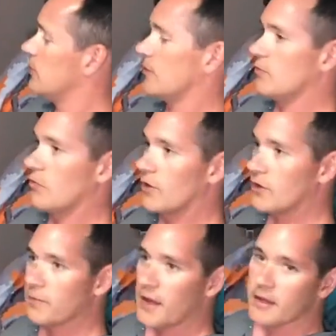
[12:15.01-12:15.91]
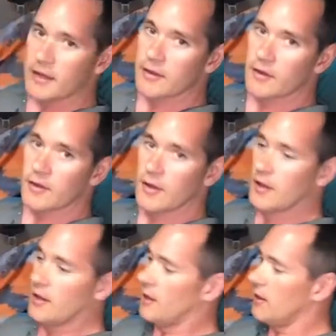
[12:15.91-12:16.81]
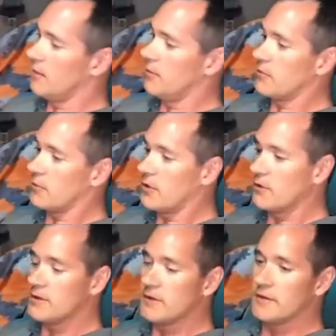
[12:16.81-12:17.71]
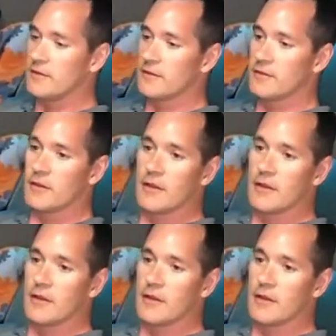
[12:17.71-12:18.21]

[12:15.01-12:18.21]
You can work back here, but really this is